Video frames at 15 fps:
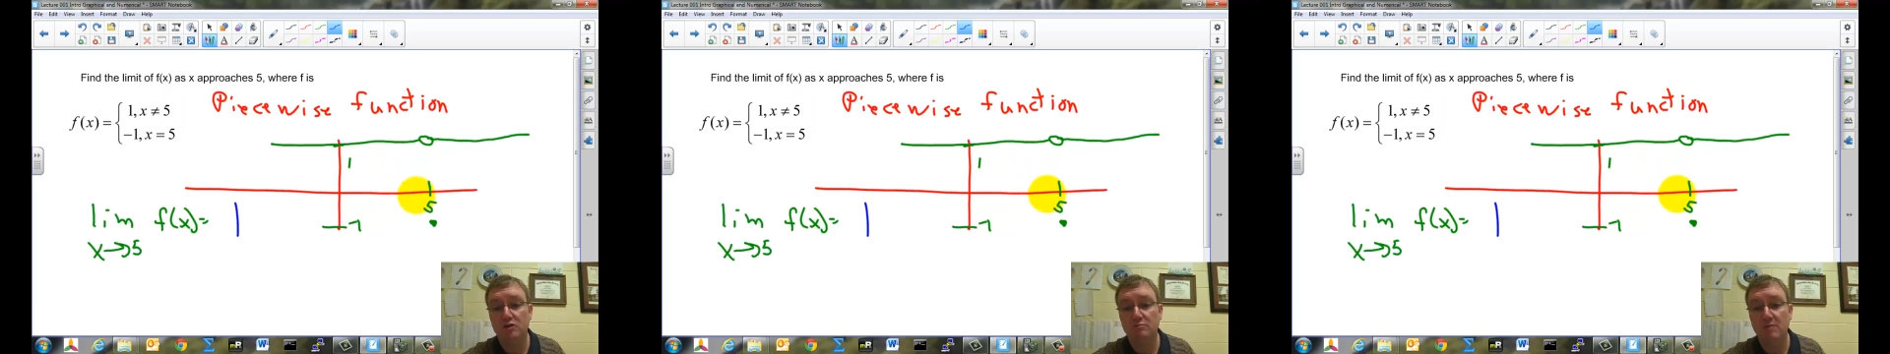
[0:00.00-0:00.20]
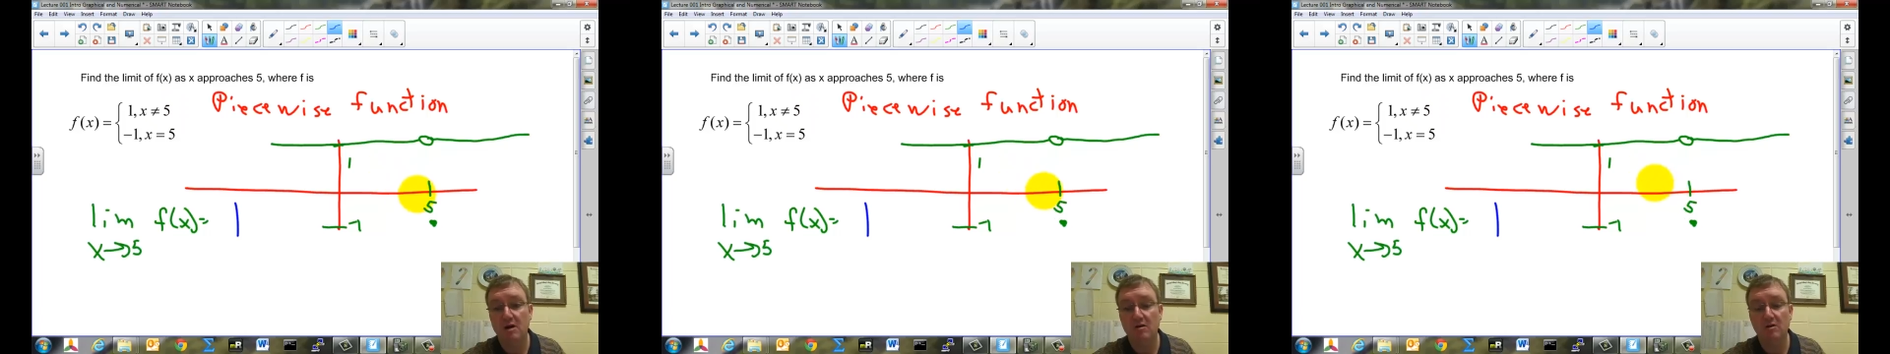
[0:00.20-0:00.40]

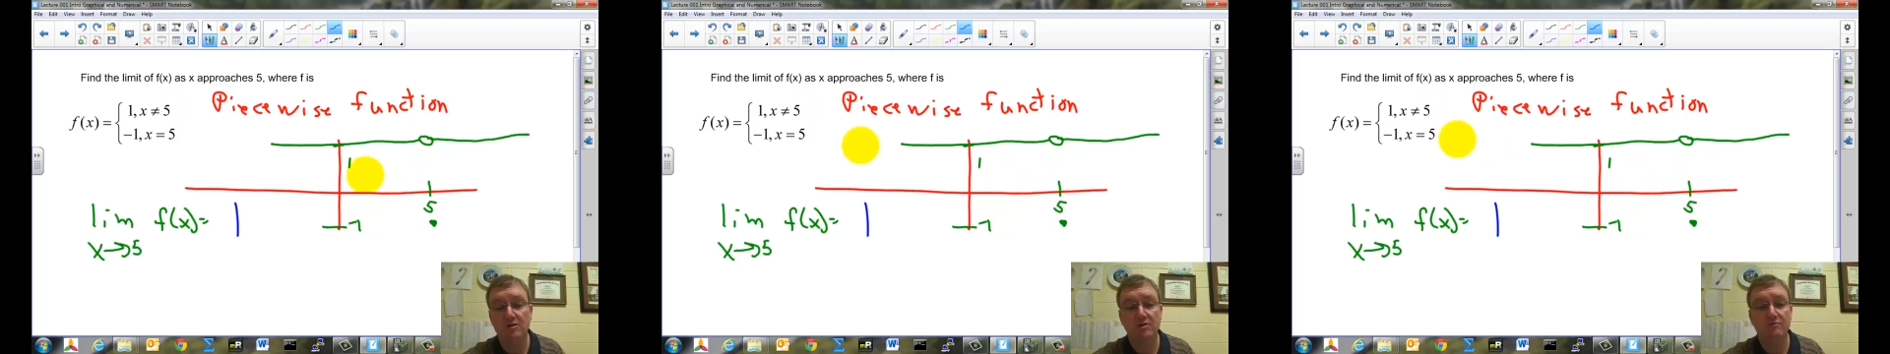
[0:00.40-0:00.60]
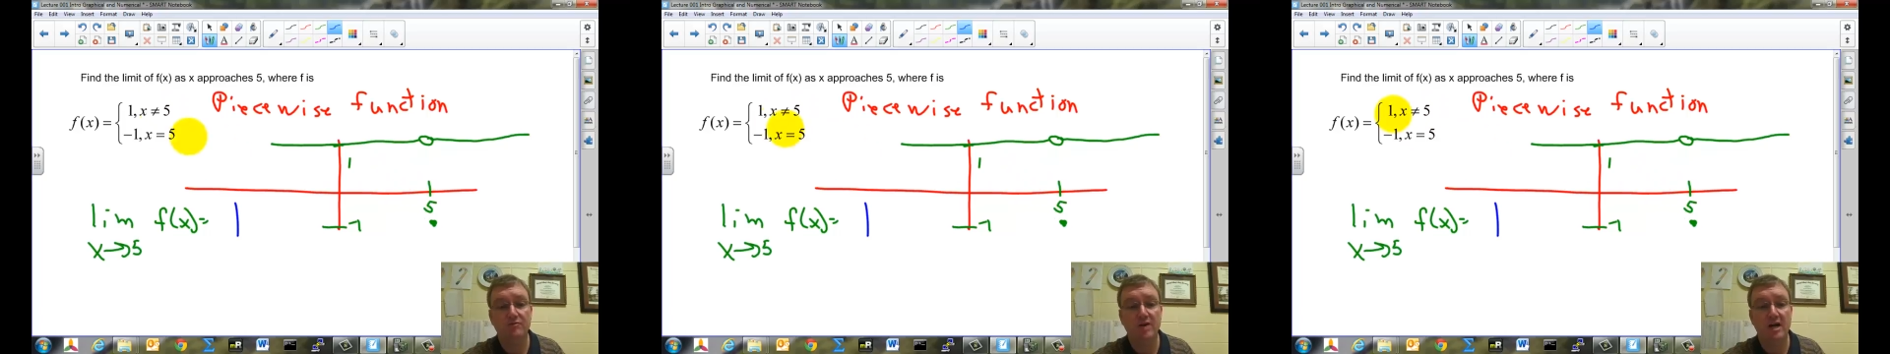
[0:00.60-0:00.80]
than
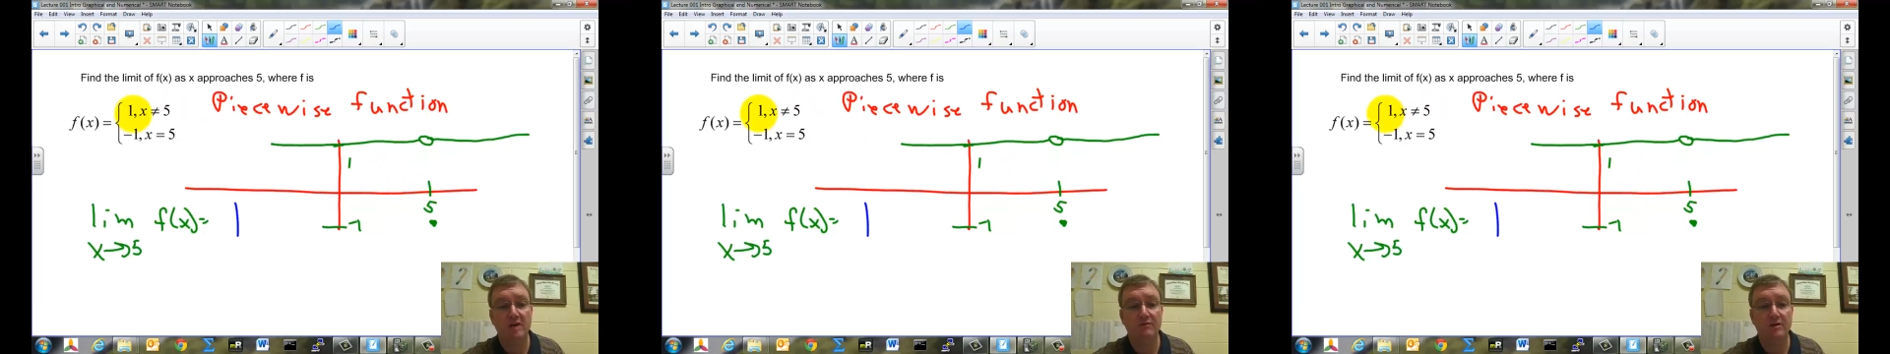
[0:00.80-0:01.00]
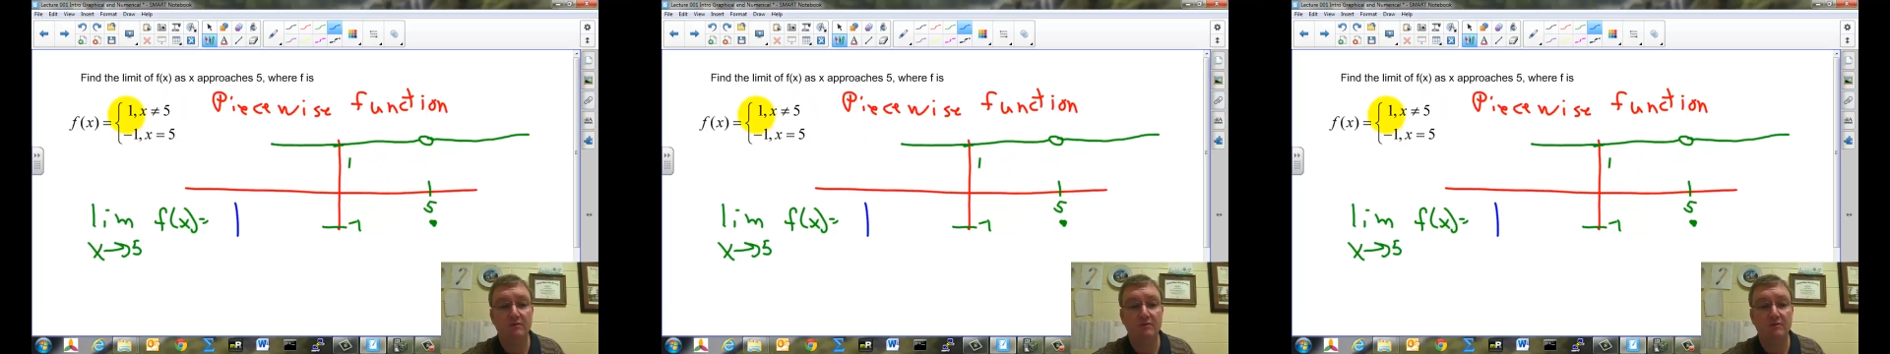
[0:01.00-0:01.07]
5 in,